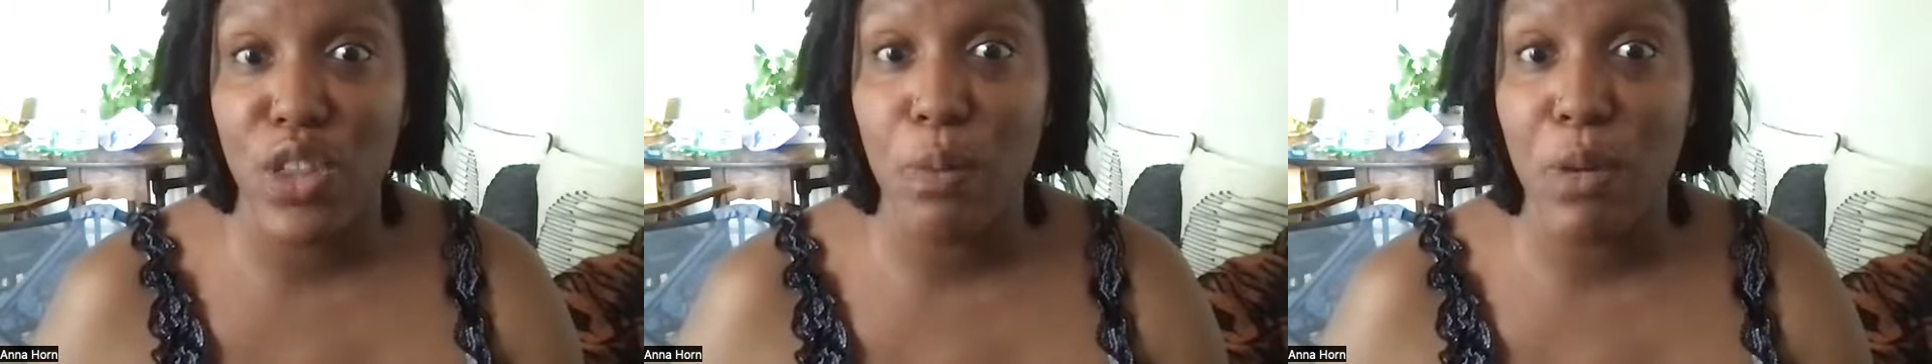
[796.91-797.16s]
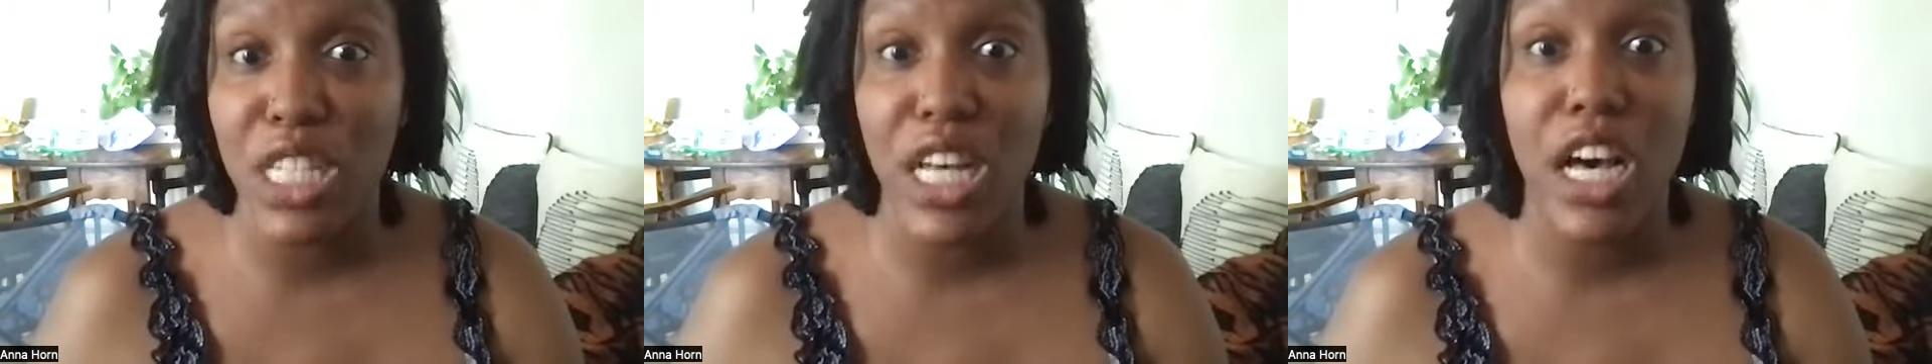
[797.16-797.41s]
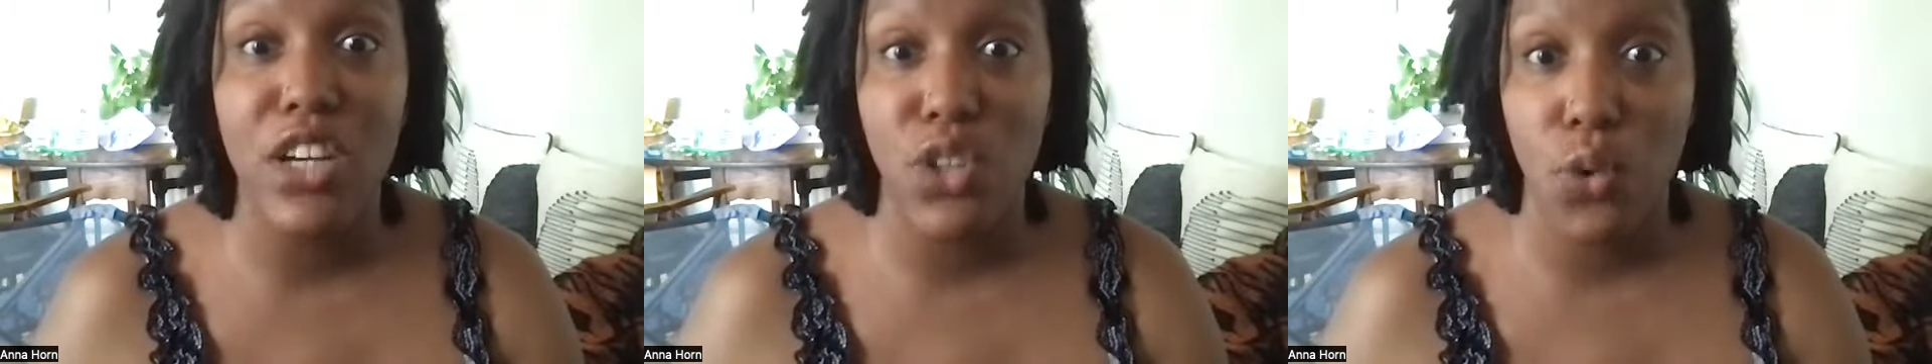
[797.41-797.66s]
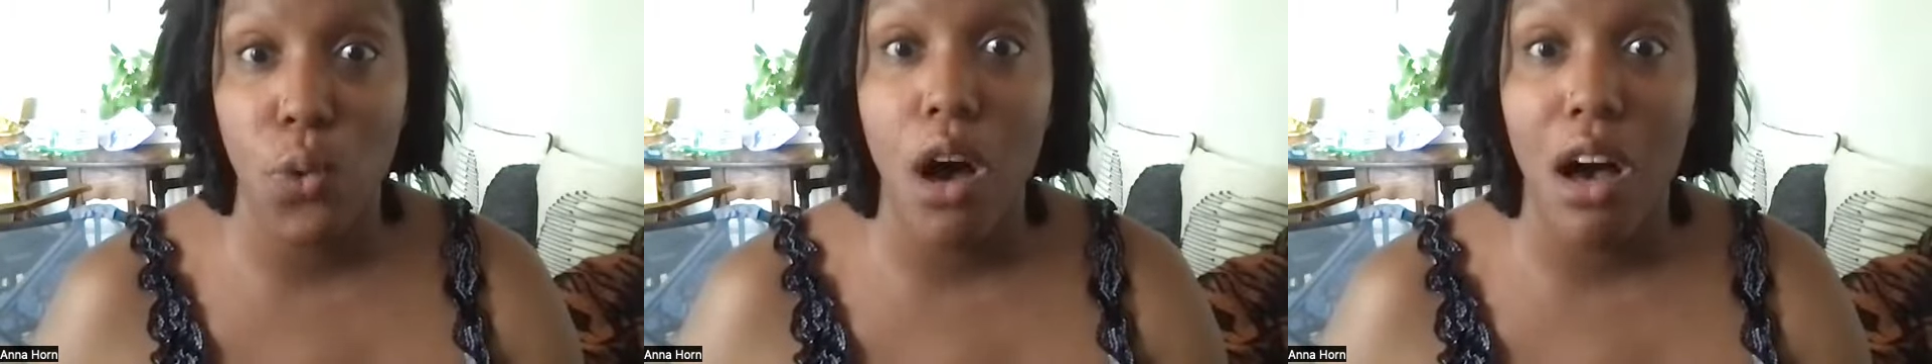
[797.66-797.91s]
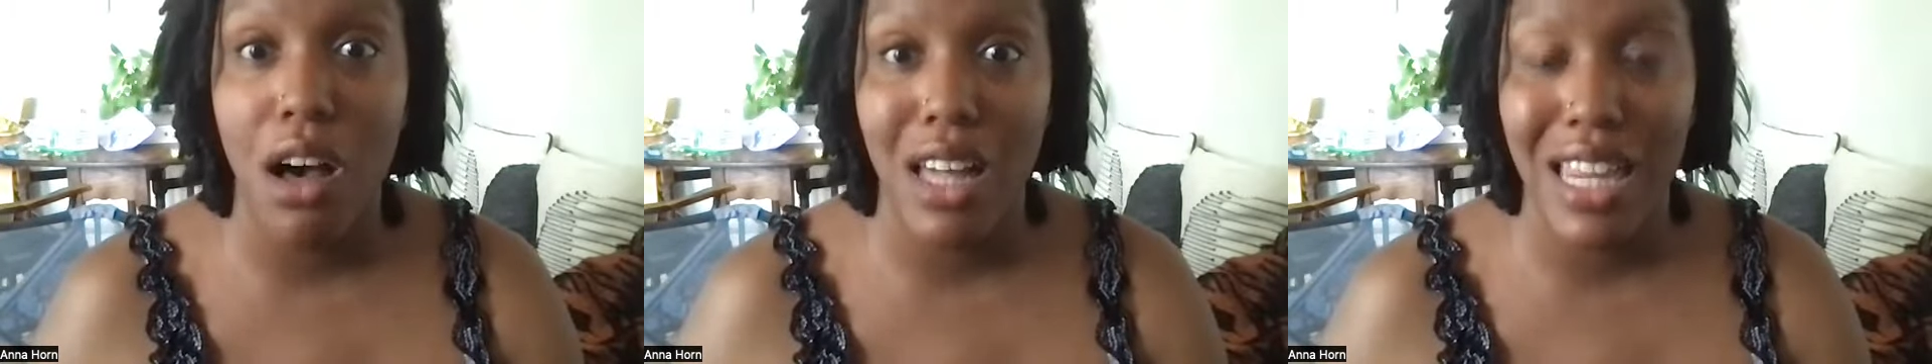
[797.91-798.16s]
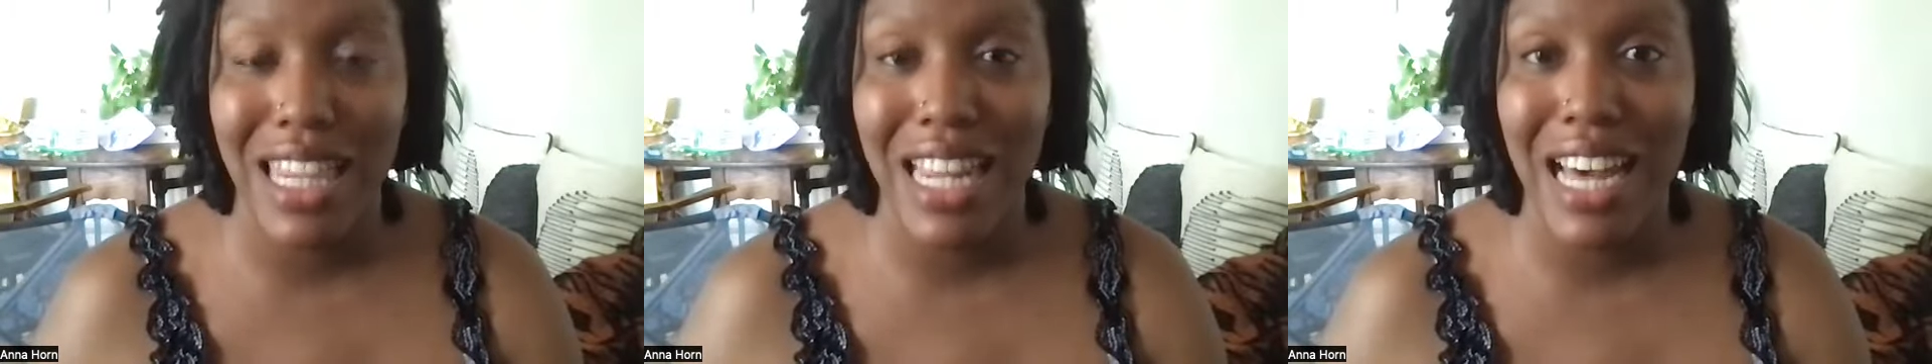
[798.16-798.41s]
the misogynoir
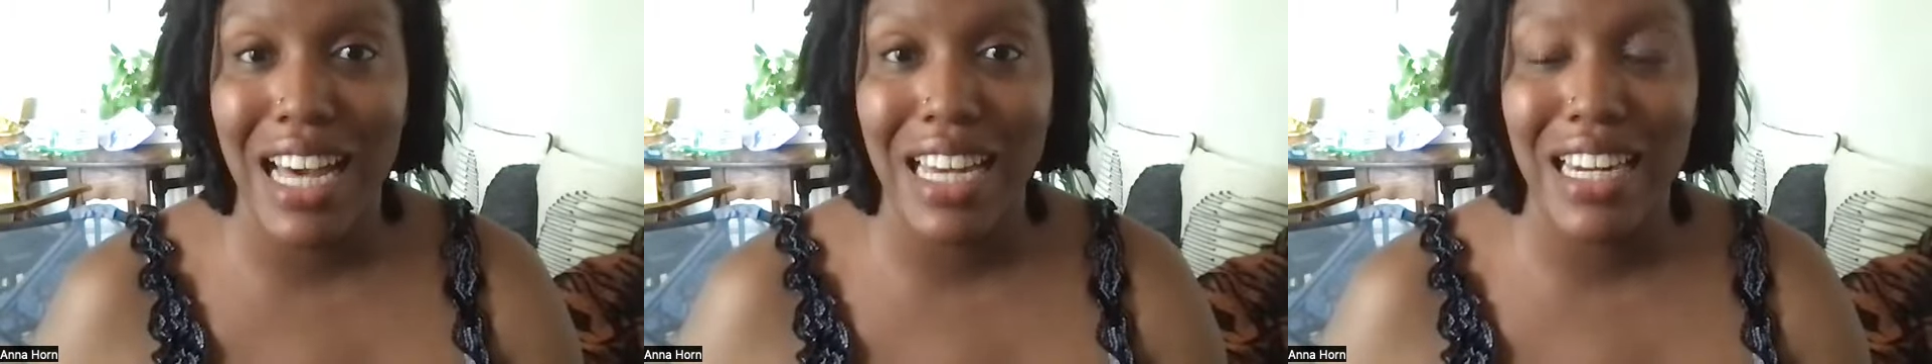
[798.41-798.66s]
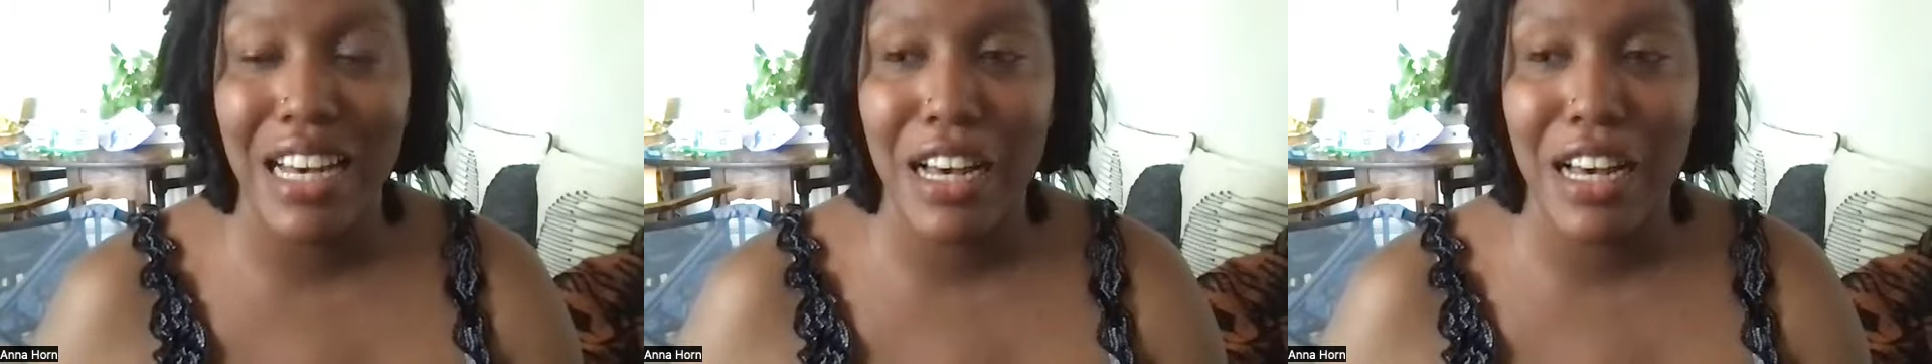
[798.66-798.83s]
that